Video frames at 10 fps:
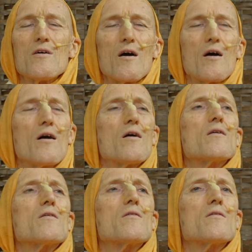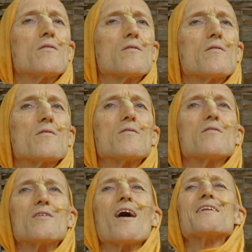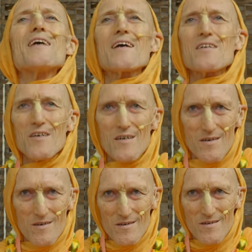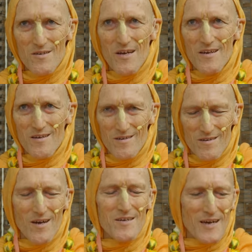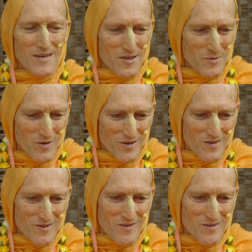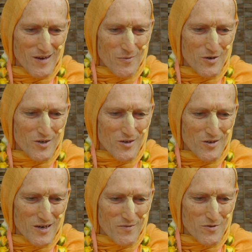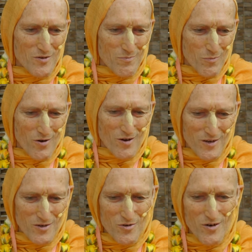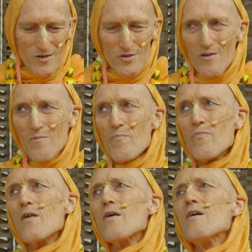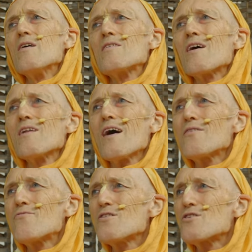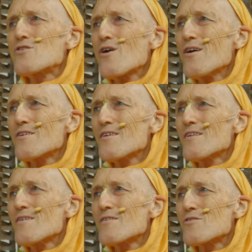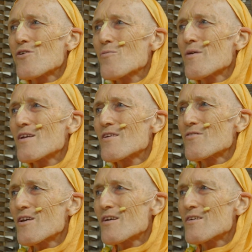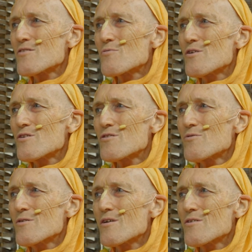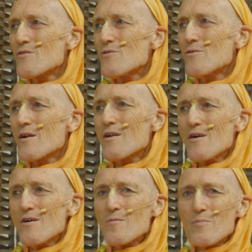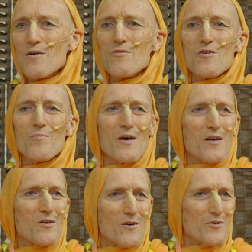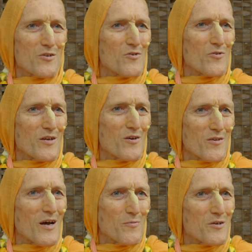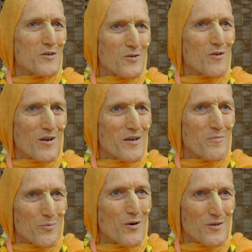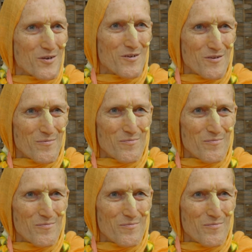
uh, didactic saying. Didactic means that which gives moral instruction. That life is short and there are so many things which you can do and learn about, so better concentrate on that which is really important.